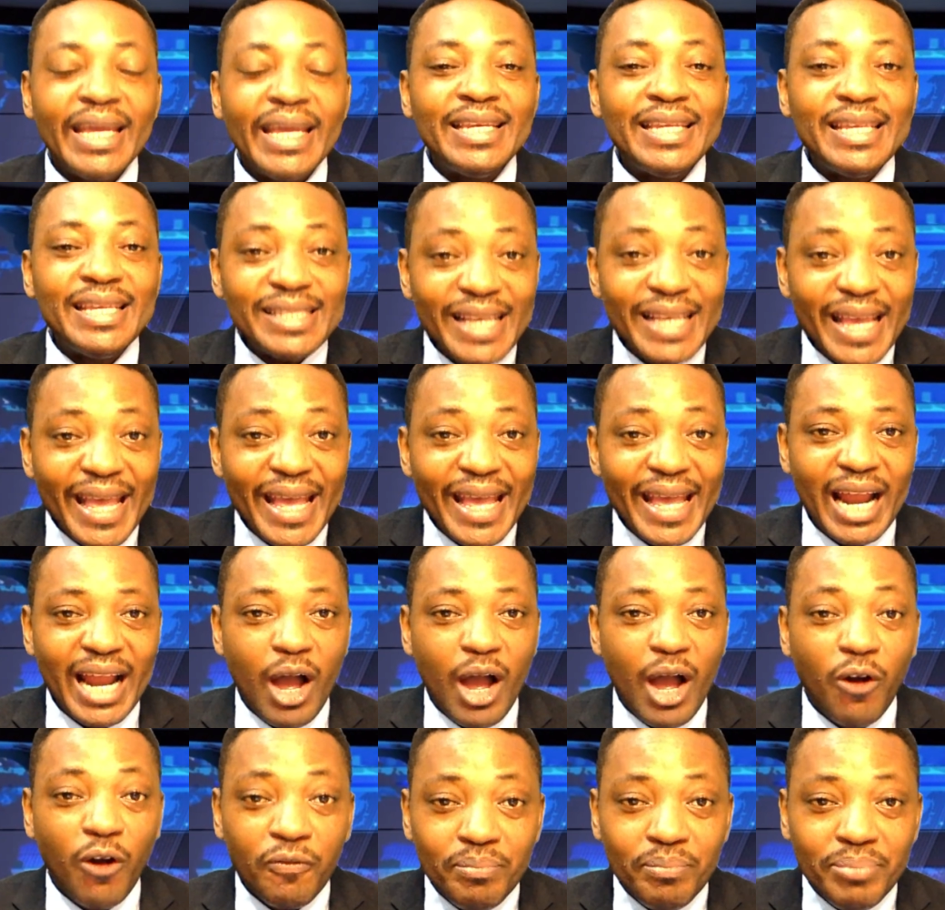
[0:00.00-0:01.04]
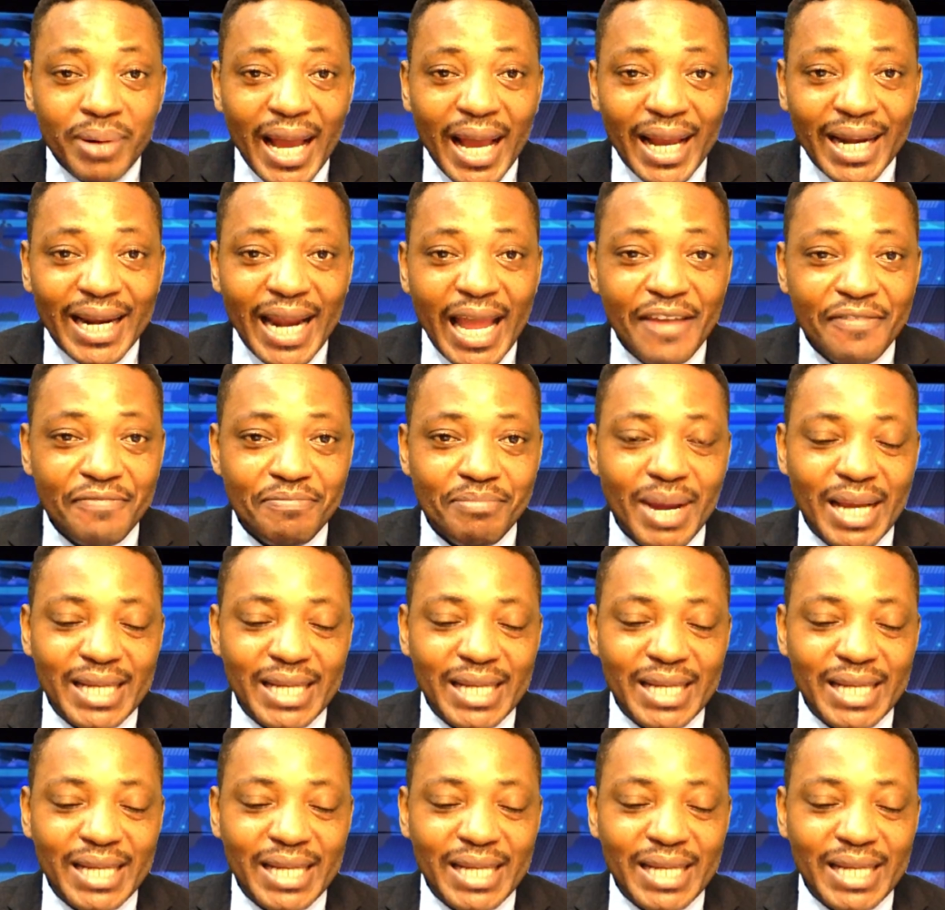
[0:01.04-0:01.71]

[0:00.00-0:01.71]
in this era of Black Lives